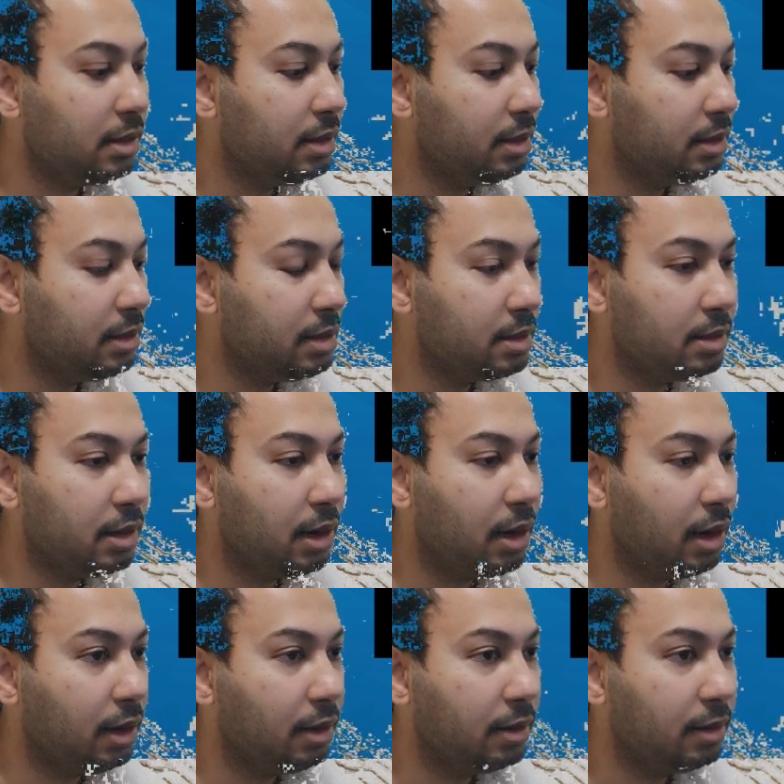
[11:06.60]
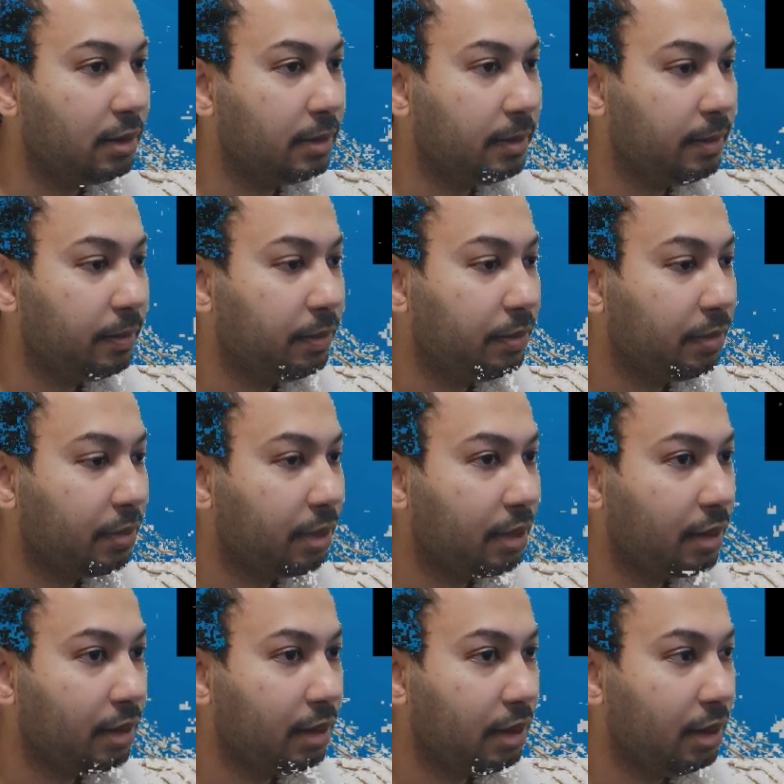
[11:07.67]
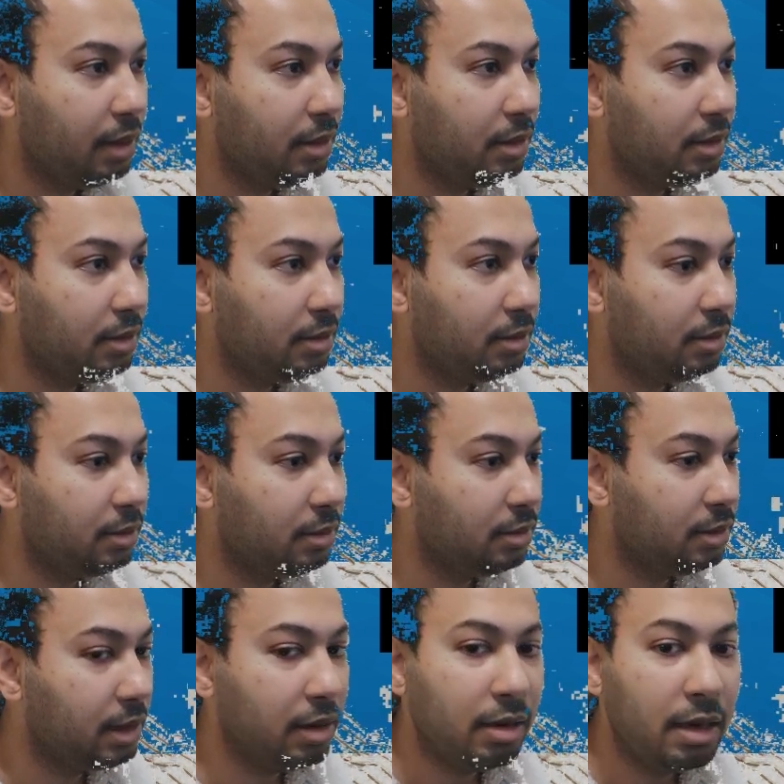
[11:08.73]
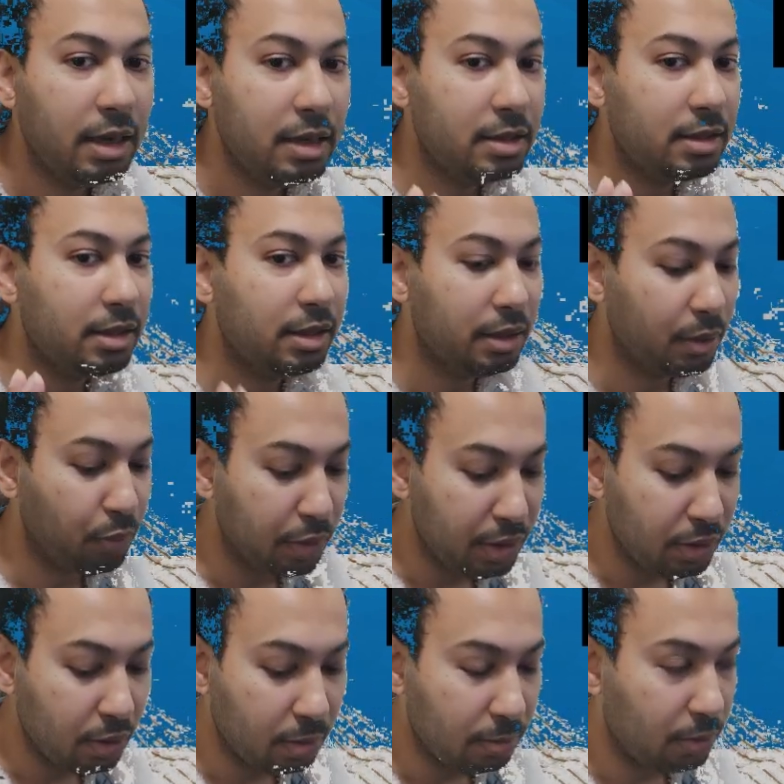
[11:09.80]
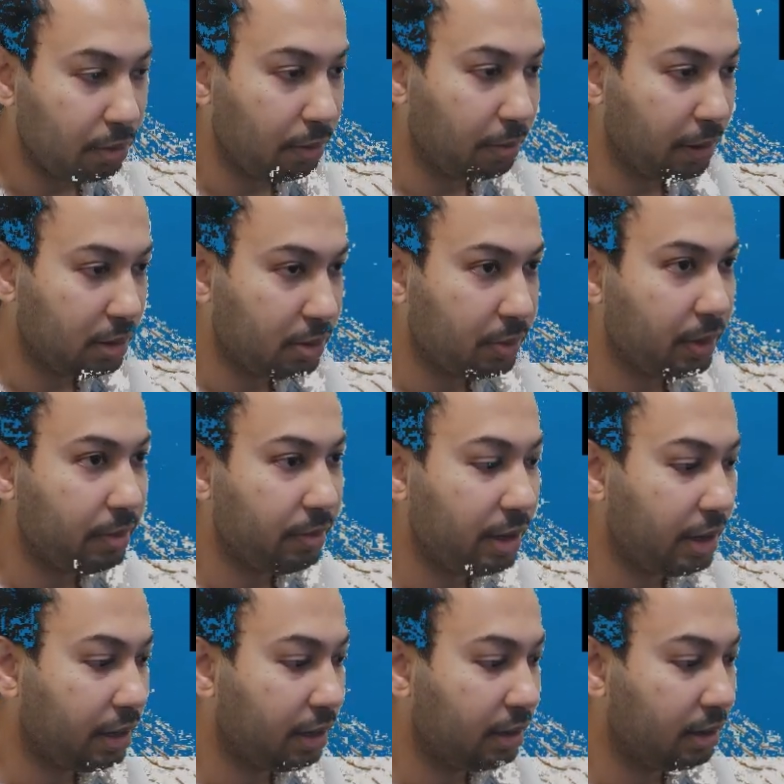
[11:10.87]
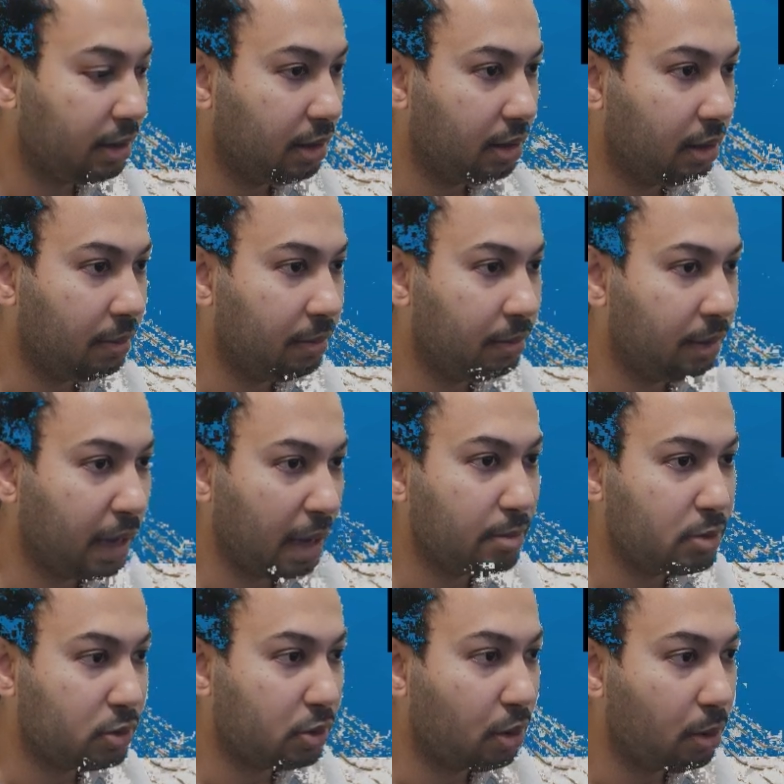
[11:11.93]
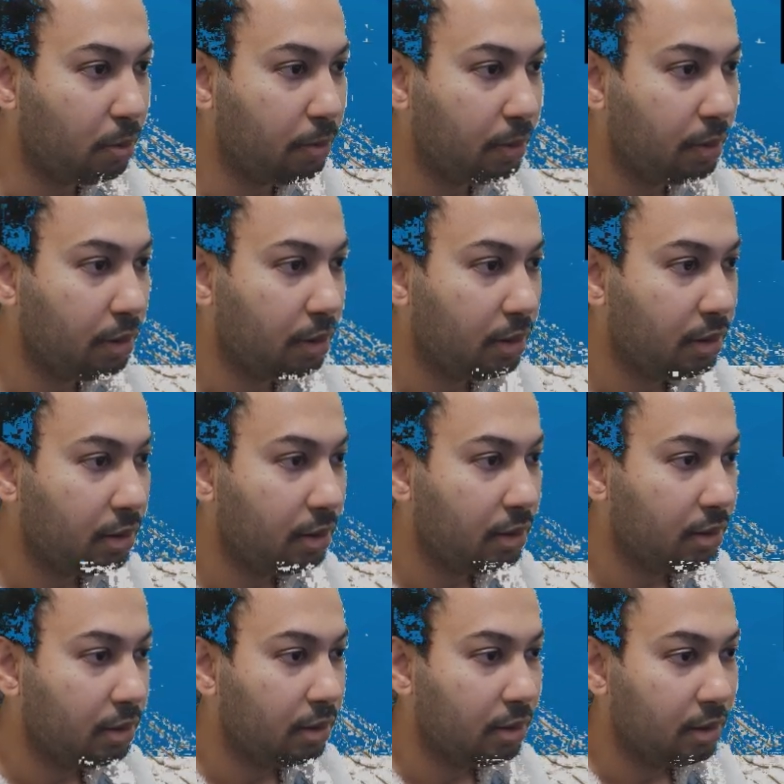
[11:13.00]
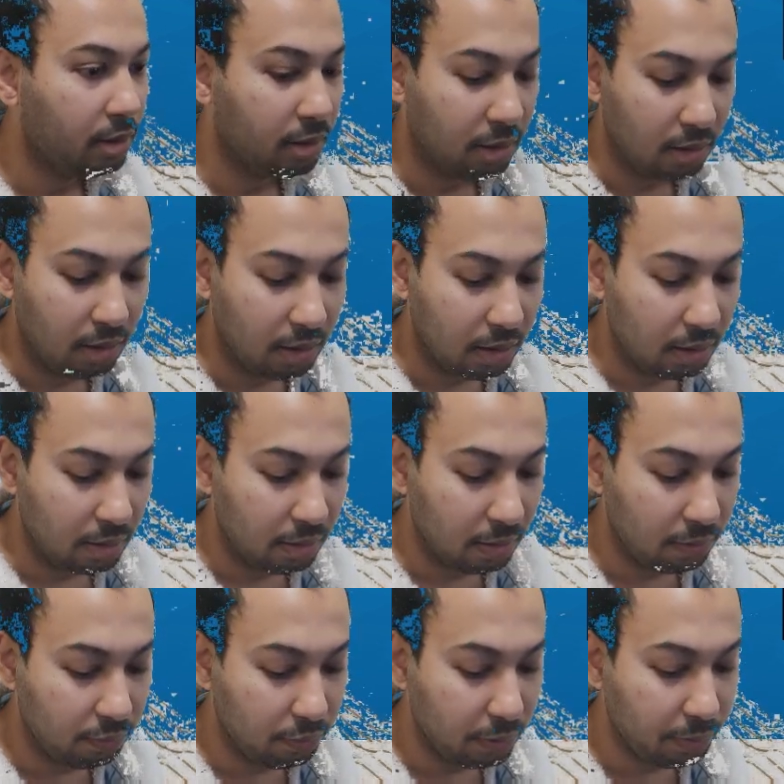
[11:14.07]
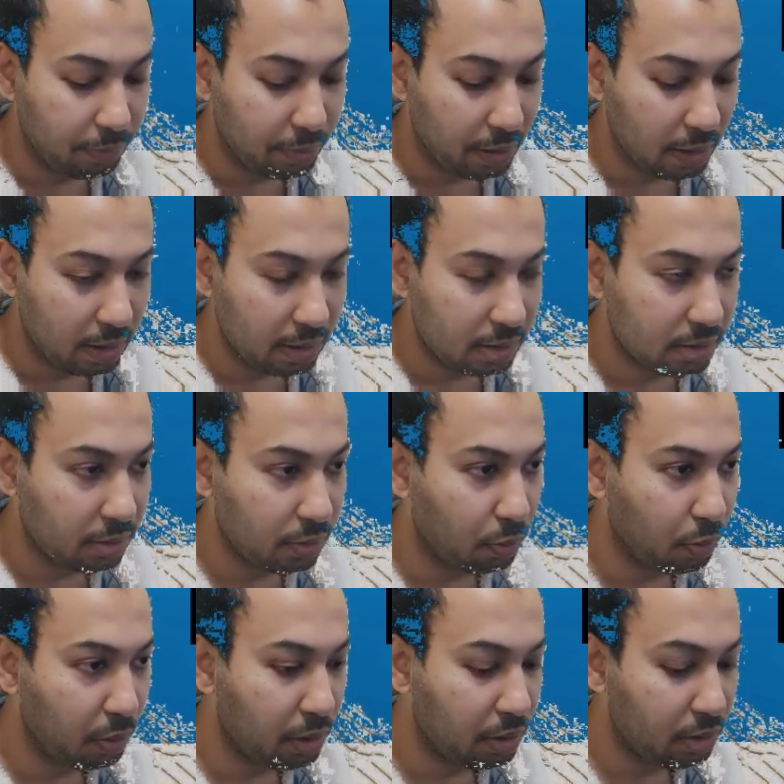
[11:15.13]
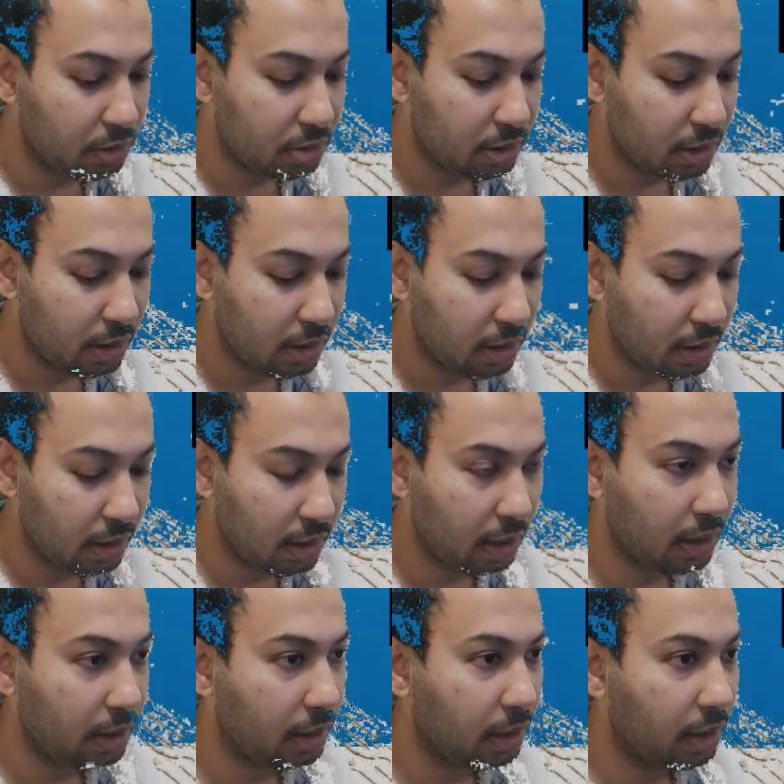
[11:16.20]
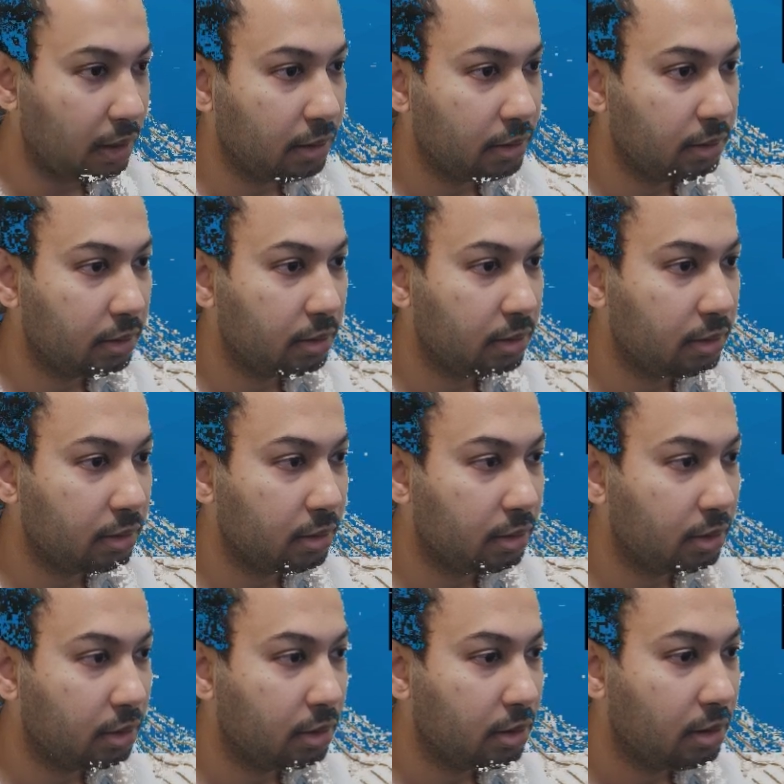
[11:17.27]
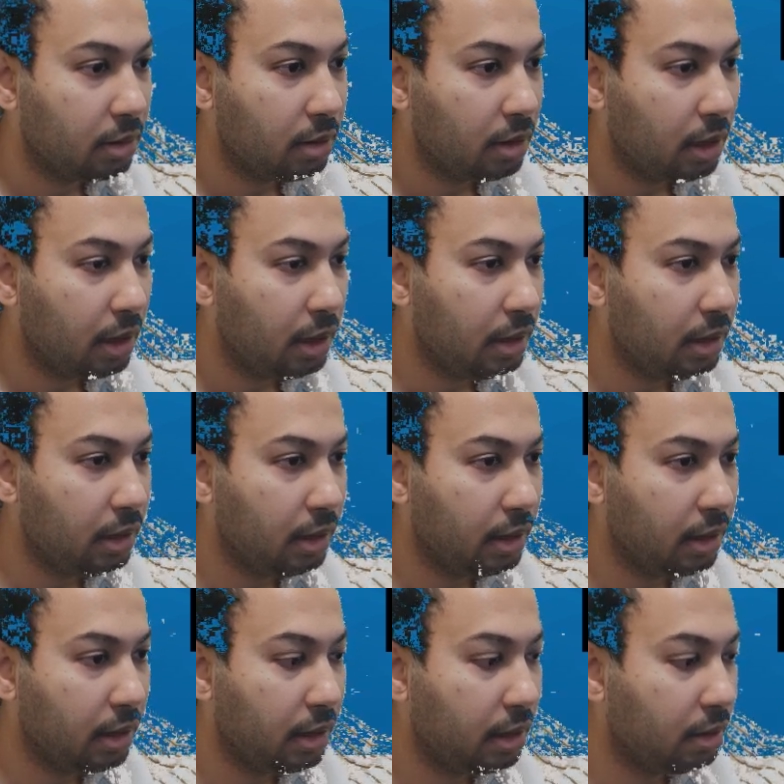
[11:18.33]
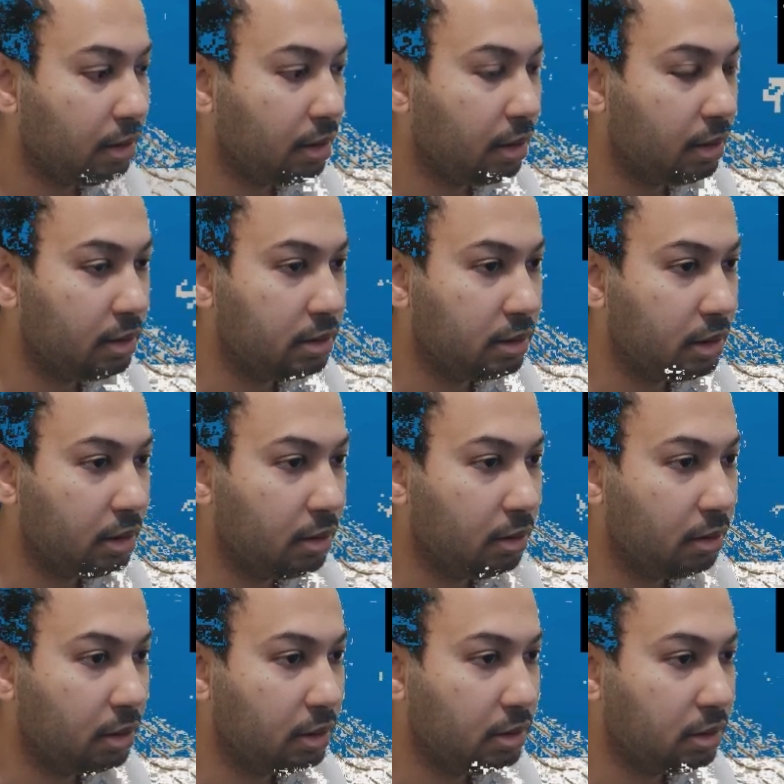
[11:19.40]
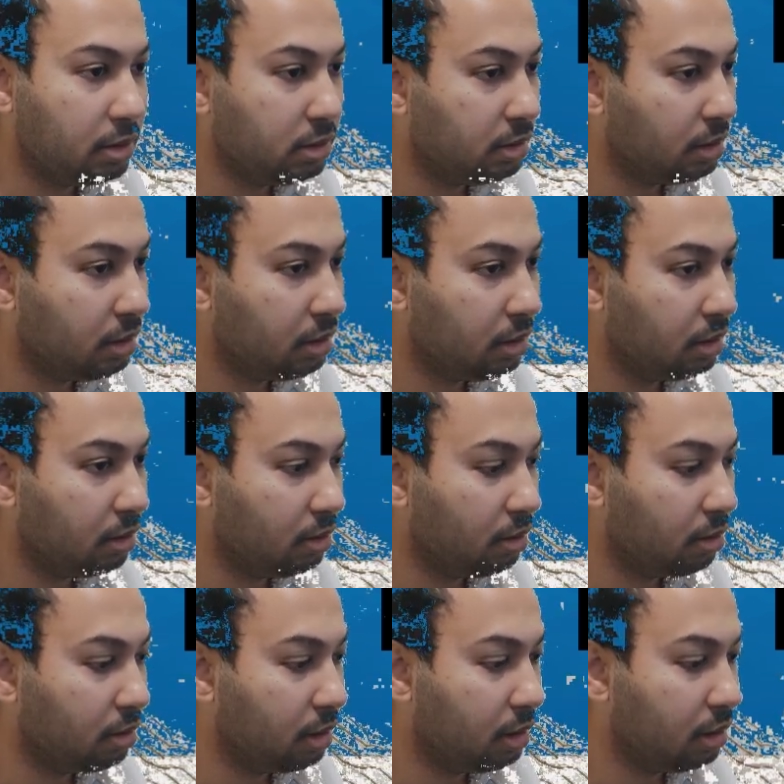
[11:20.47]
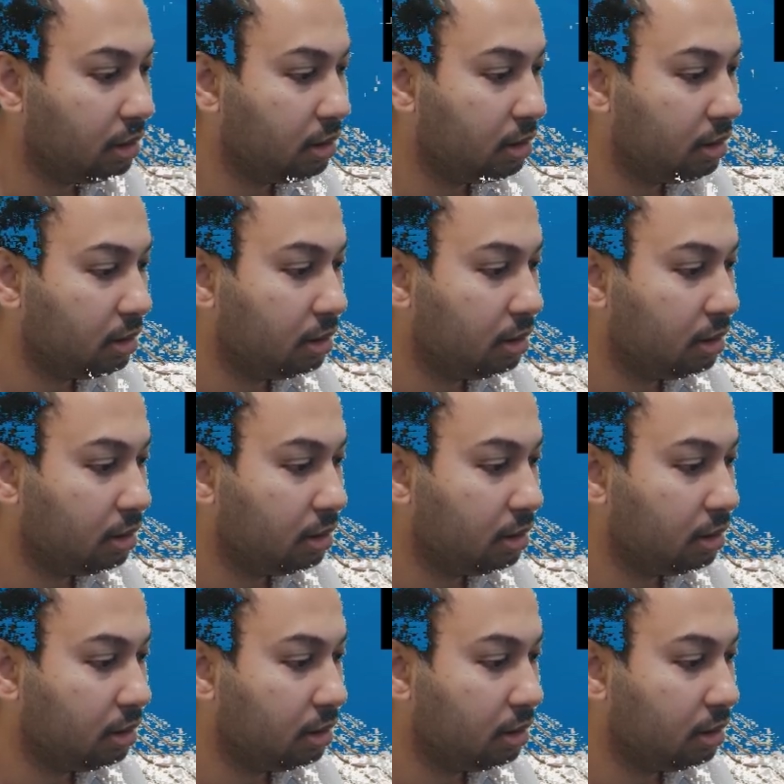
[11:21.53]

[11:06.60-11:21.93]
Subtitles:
see, it's a start, and currently it's in the window mode because we are running in the game scope. And if we press Windows key, and then I didn't hear any sound. Is there something wrong here?